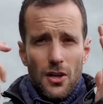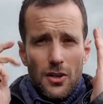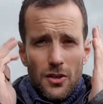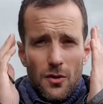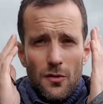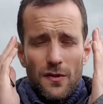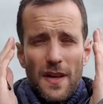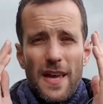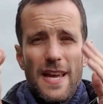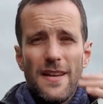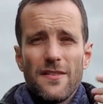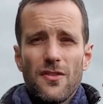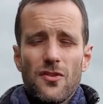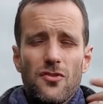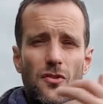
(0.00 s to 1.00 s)
Use heat
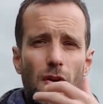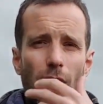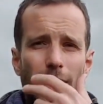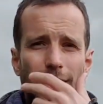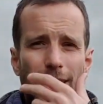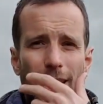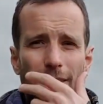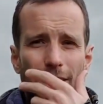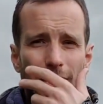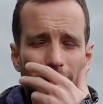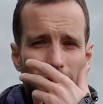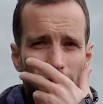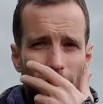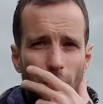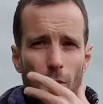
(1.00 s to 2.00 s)
to try and get the
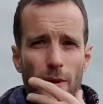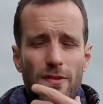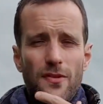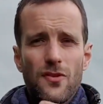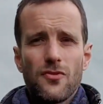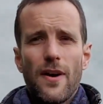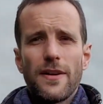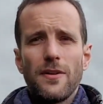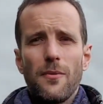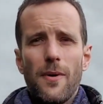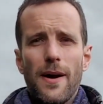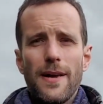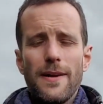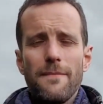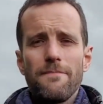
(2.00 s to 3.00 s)
fluid to drain
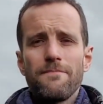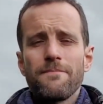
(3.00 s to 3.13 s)
away.